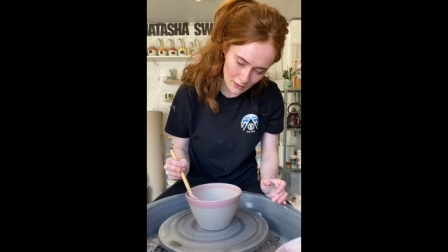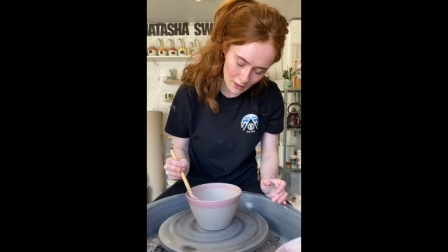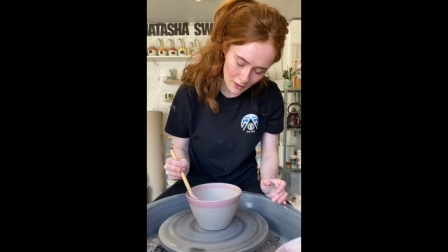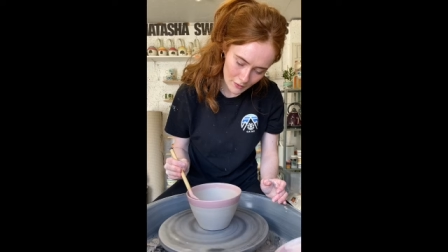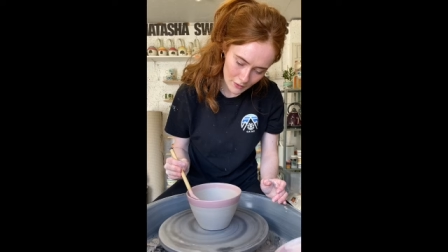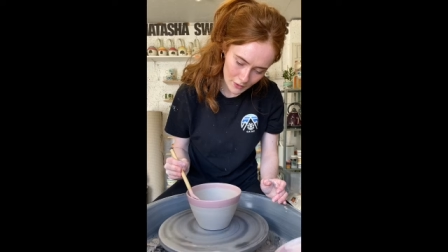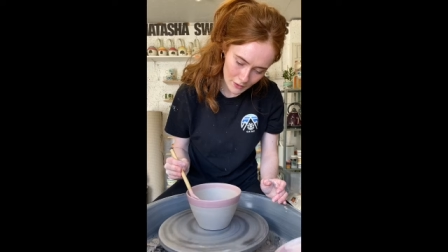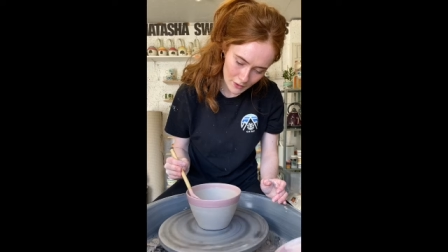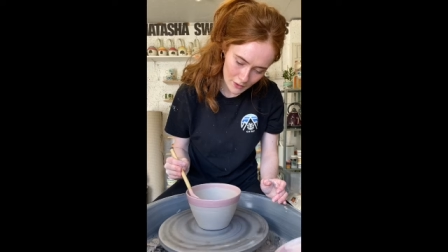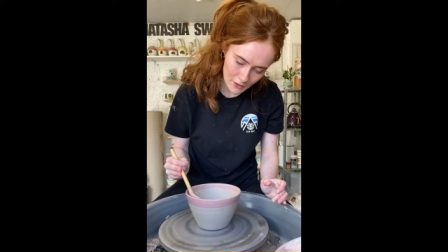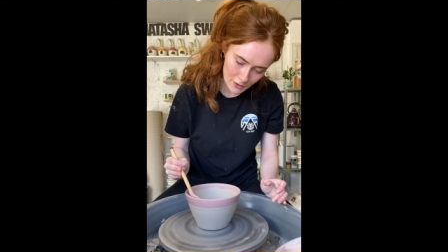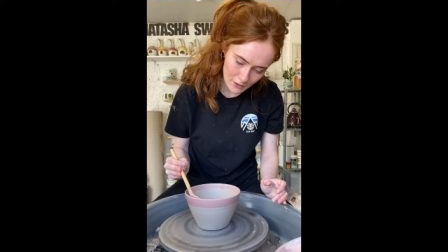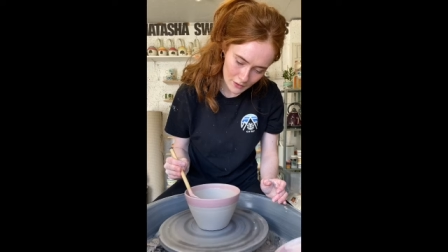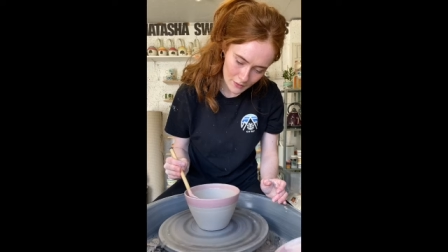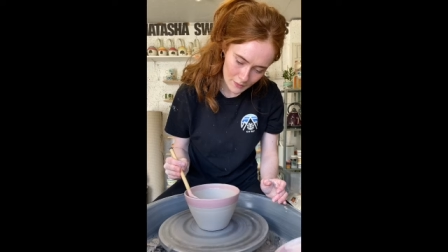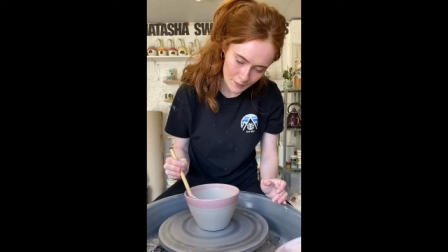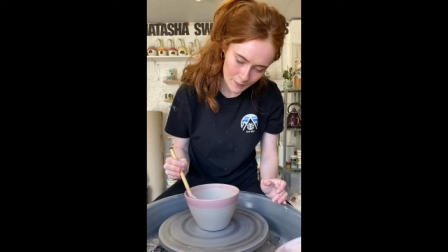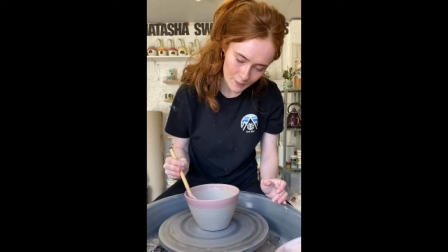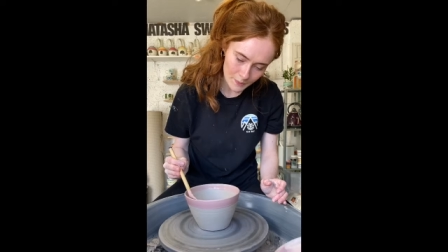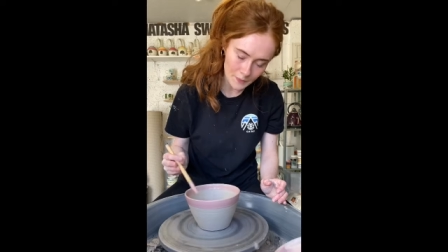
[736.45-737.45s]
covered
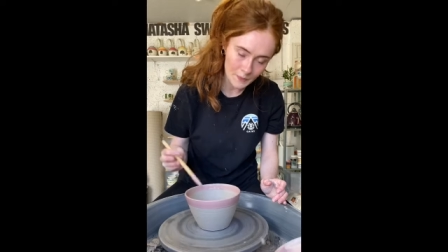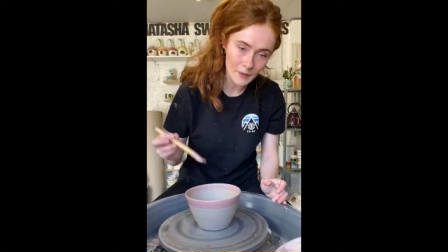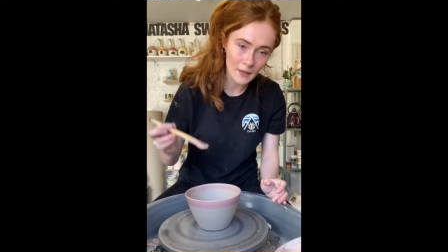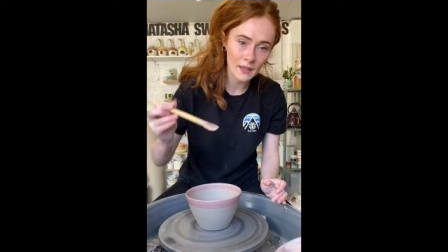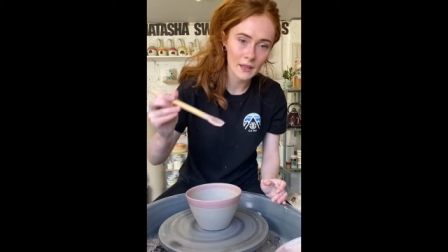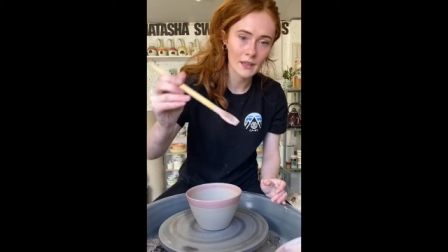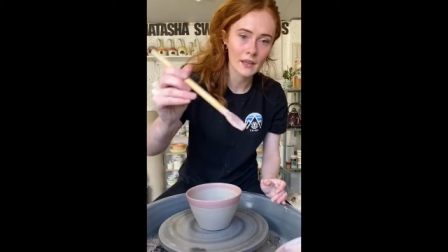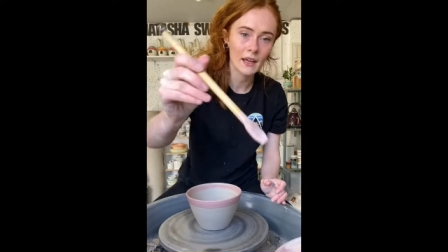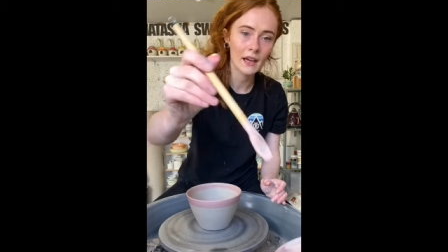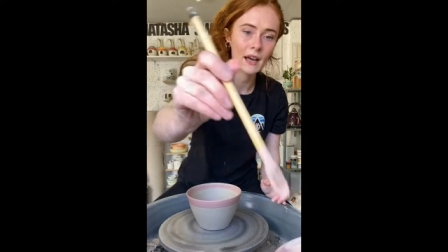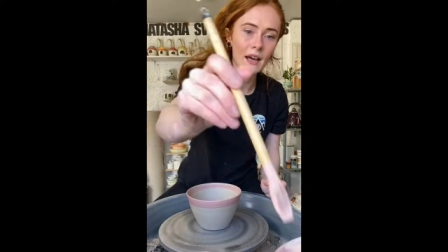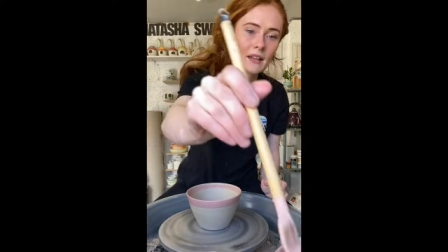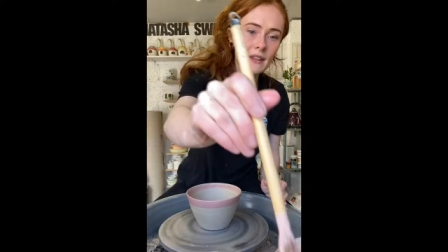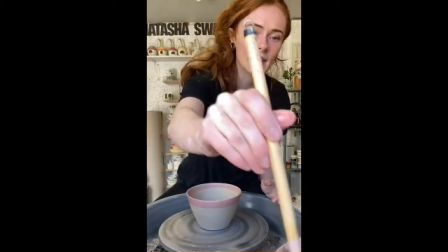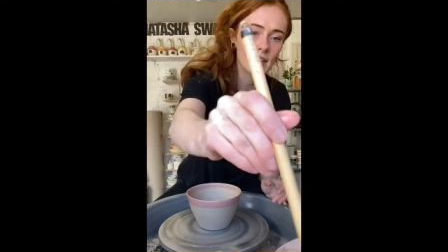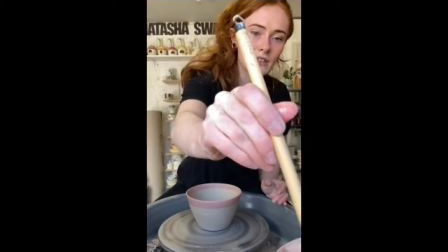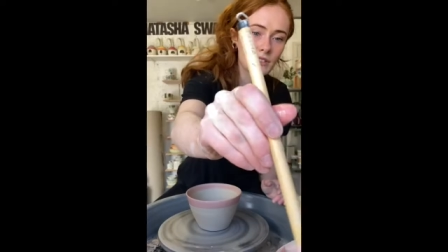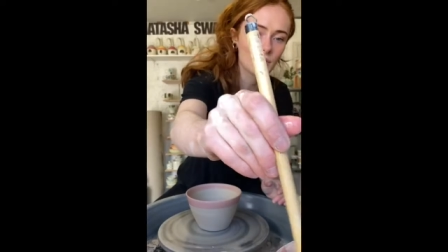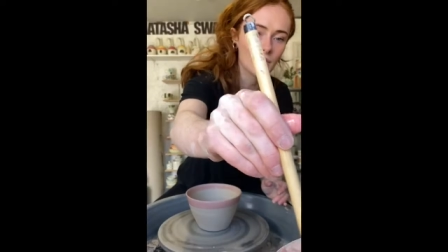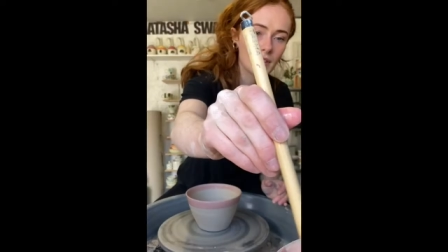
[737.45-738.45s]

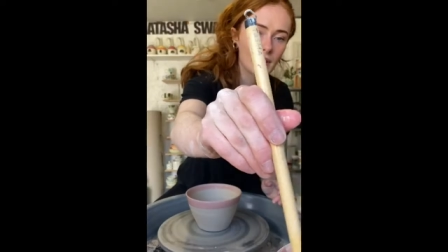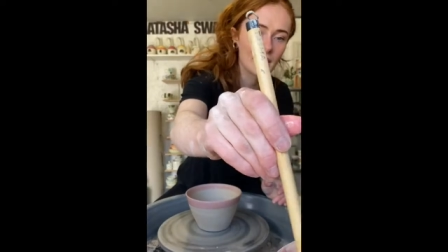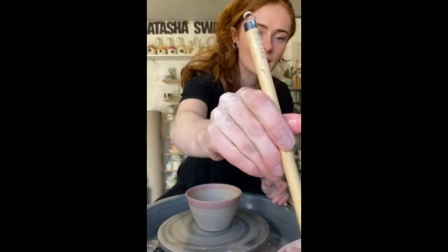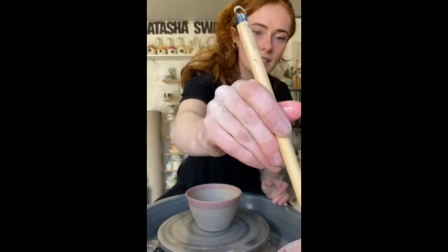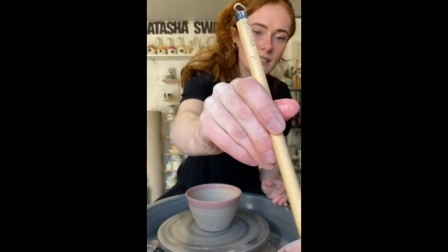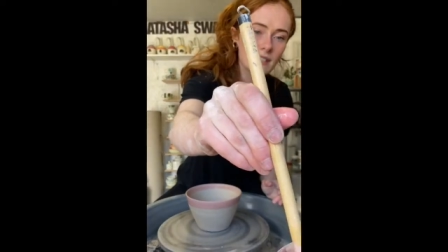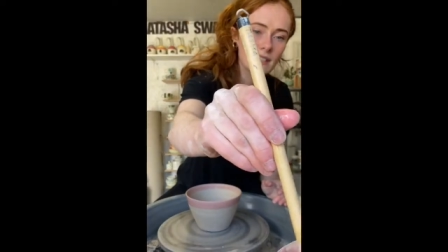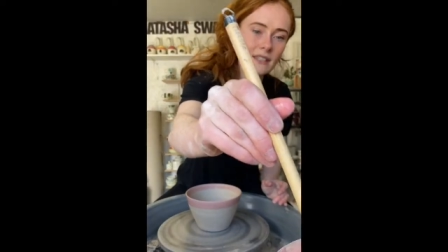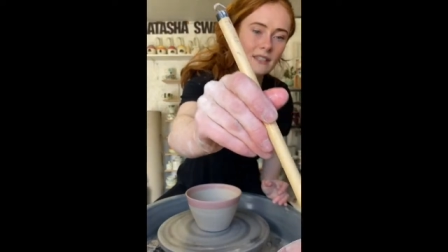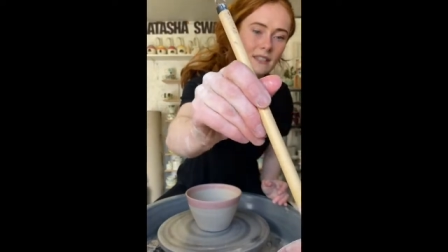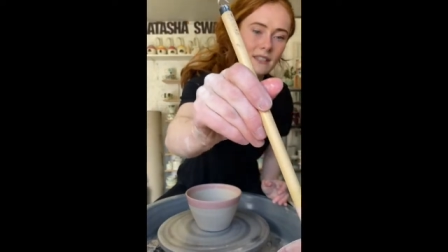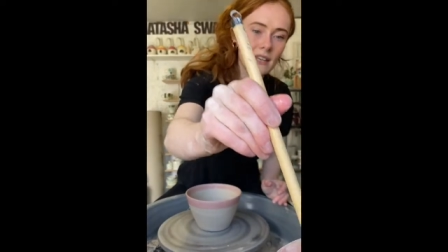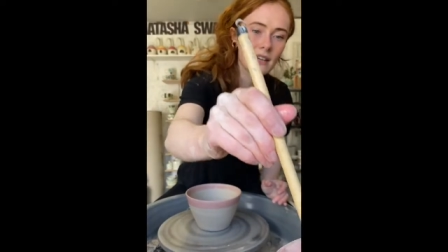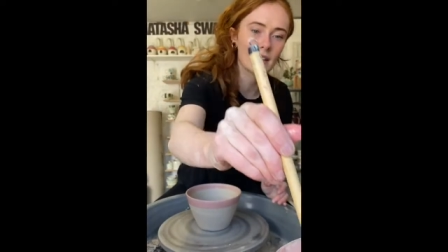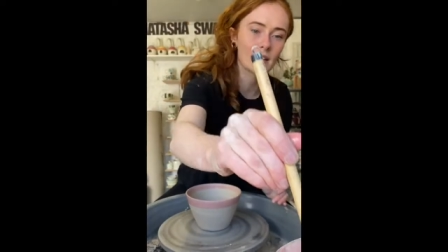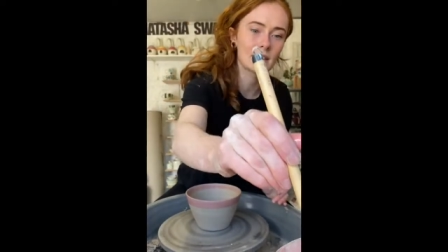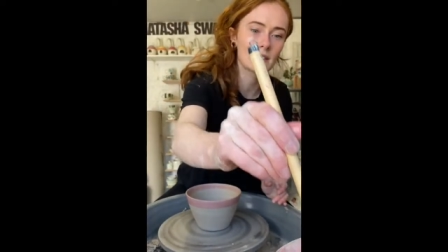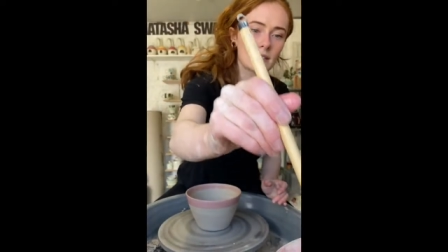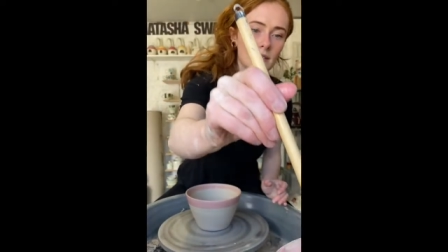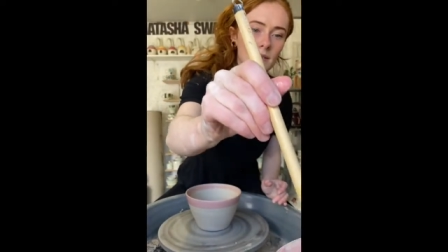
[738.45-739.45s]
and then down into the
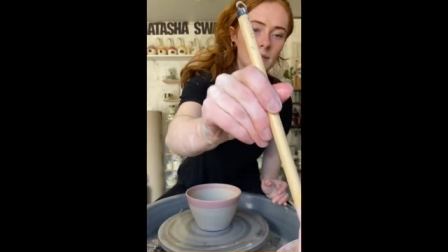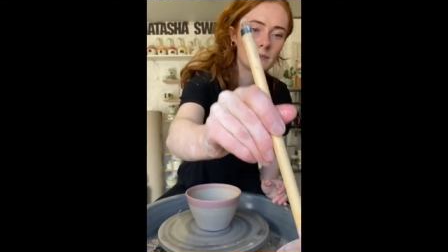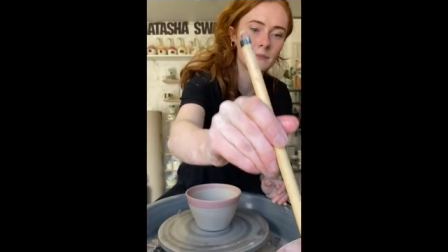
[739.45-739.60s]
inside.